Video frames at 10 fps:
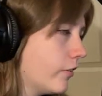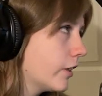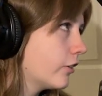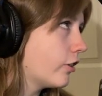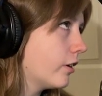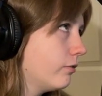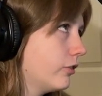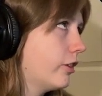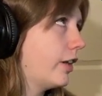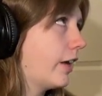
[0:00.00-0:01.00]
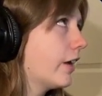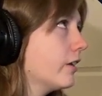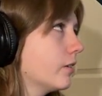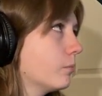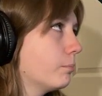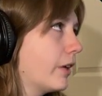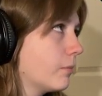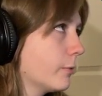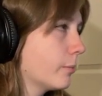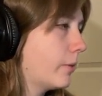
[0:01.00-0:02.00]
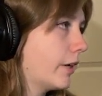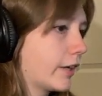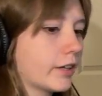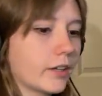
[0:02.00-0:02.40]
on the agenda for today? Make more money,